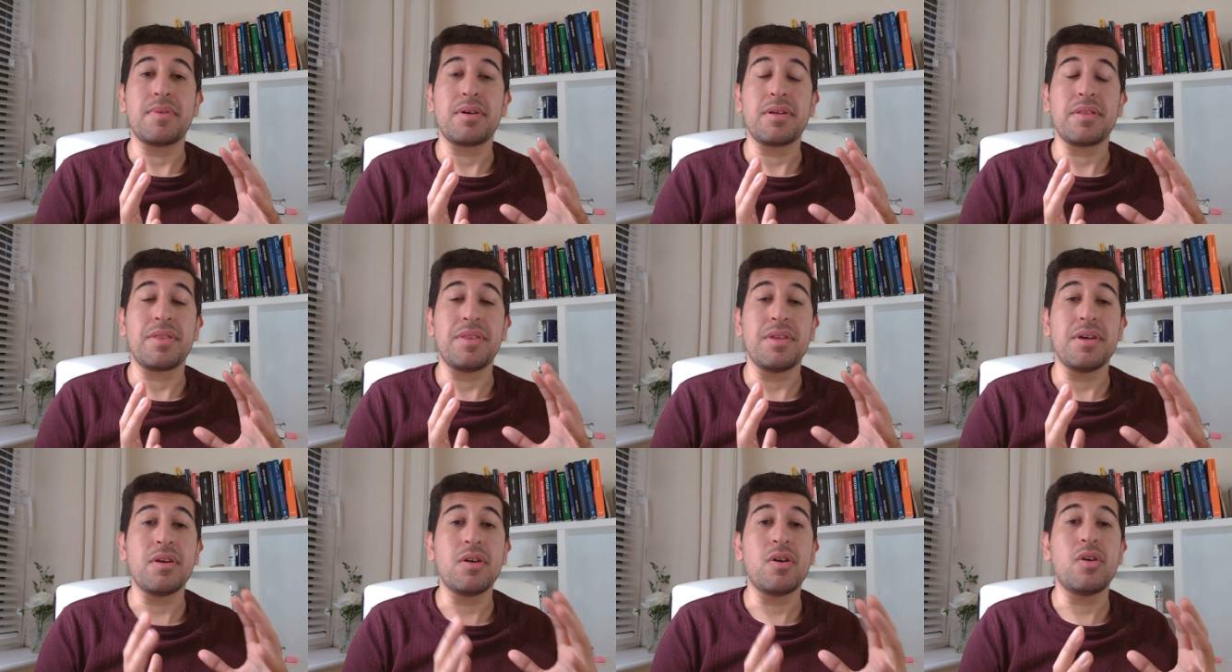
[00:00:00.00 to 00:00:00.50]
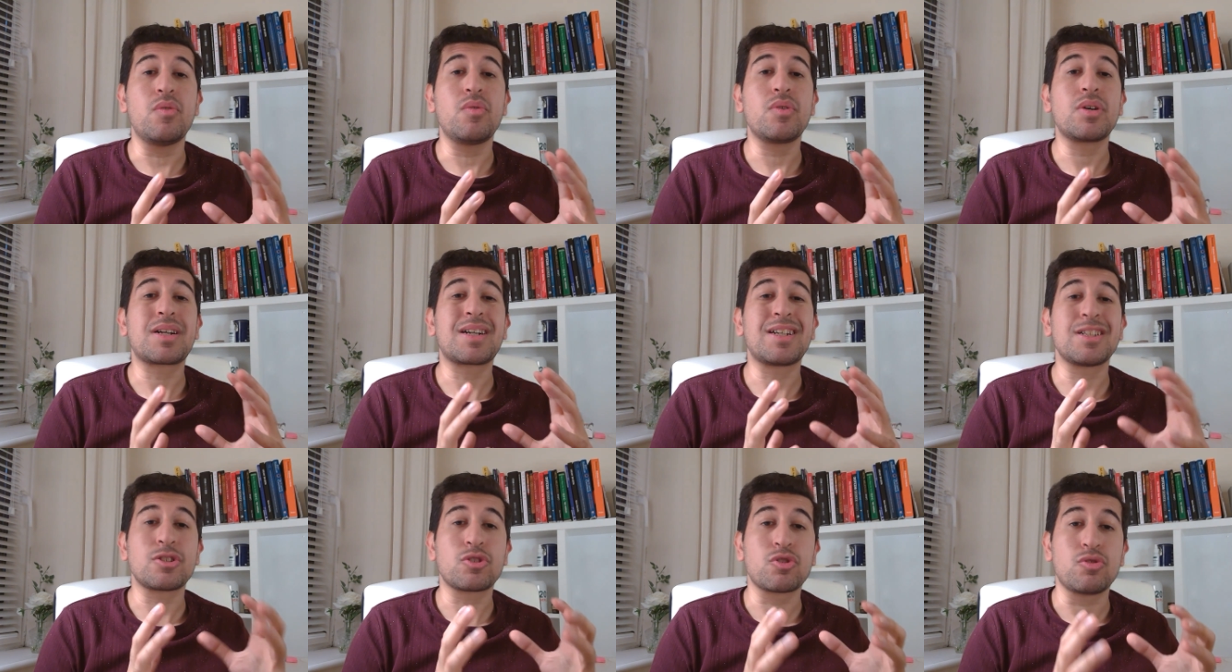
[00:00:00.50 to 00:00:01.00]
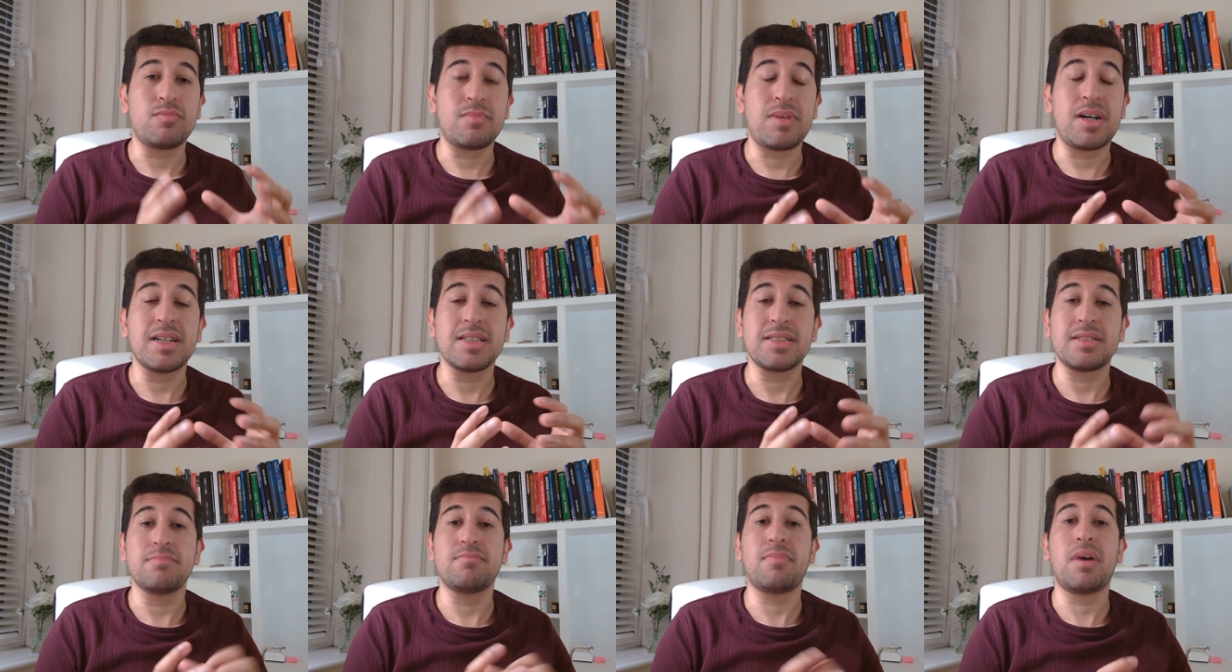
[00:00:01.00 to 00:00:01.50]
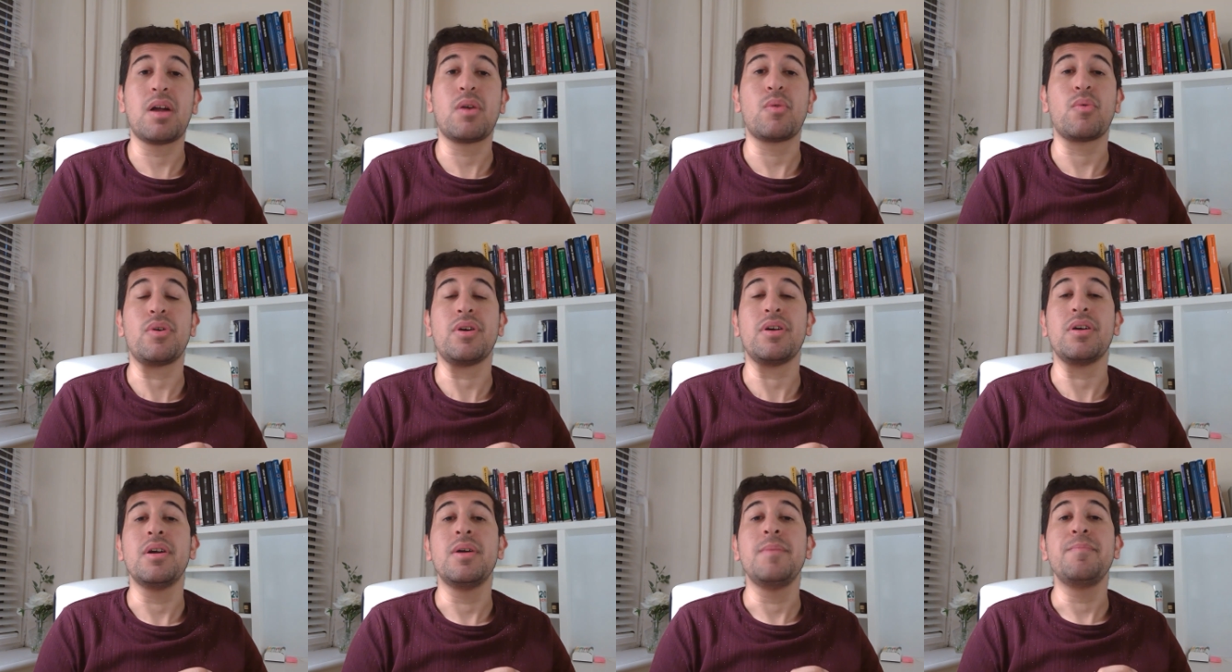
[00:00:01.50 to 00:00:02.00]
their own customized
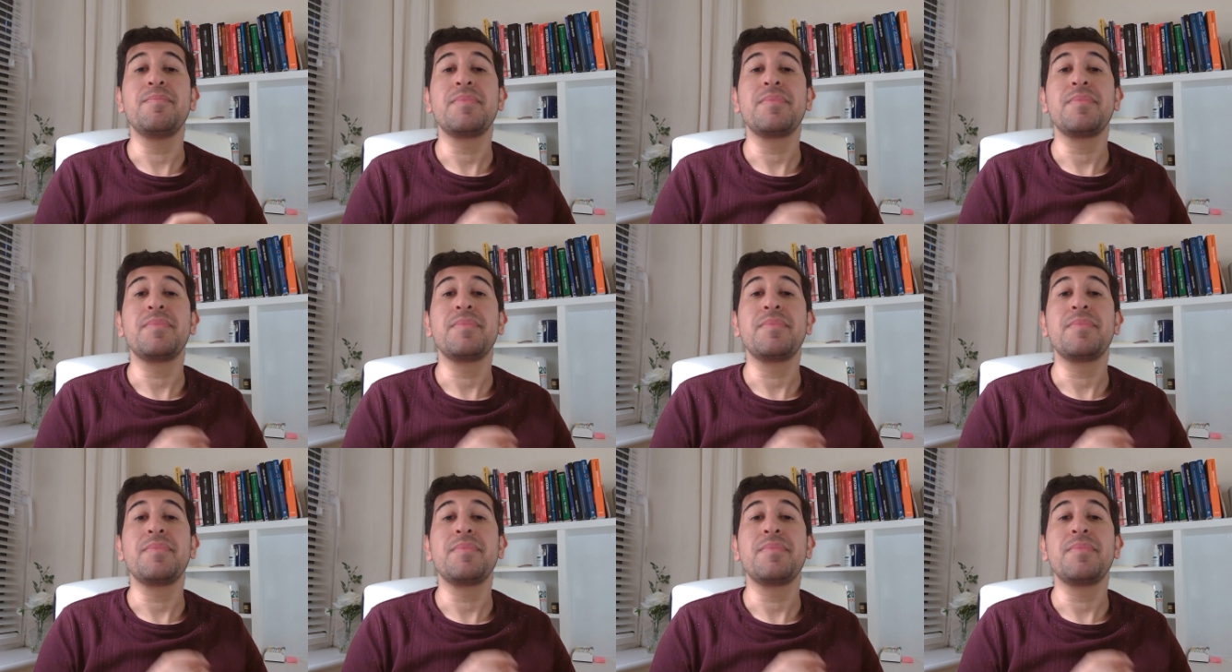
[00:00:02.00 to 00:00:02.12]
malware